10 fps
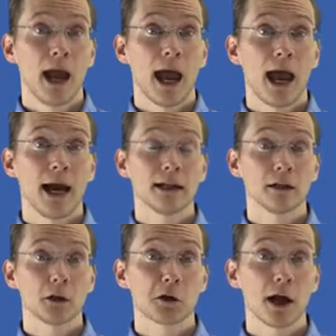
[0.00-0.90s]

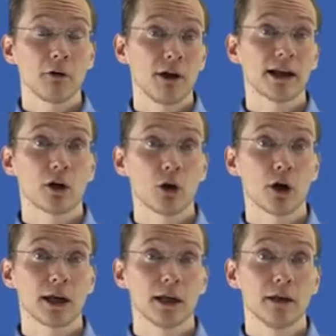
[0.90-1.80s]
and generating a
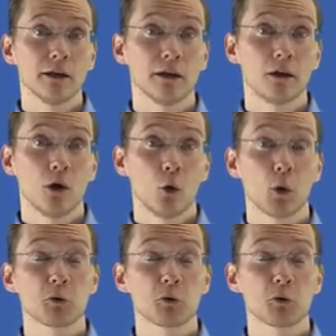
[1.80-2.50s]
cookie which